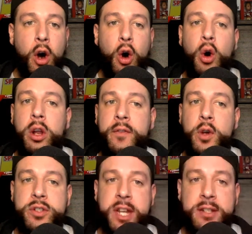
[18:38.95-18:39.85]
all of
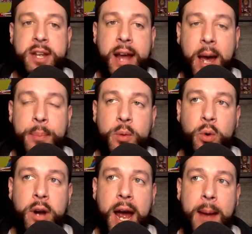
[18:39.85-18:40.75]
those things that happened
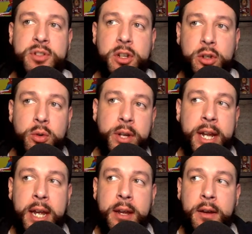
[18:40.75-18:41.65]
were
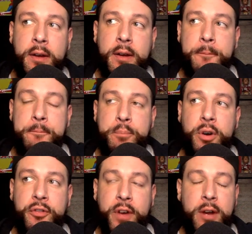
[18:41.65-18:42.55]
absolutely
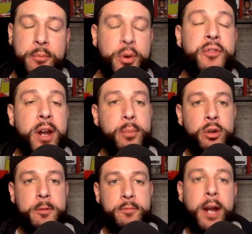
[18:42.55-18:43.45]

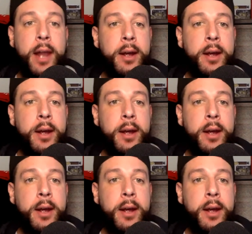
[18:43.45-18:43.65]
preventable, right?